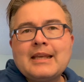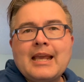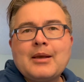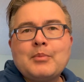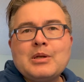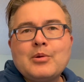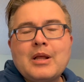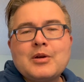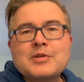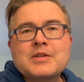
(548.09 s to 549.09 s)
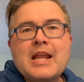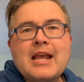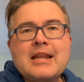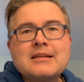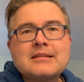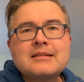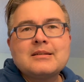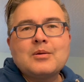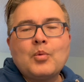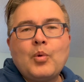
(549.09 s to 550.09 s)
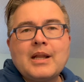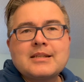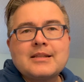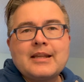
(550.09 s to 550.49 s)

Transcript: and we don't understand what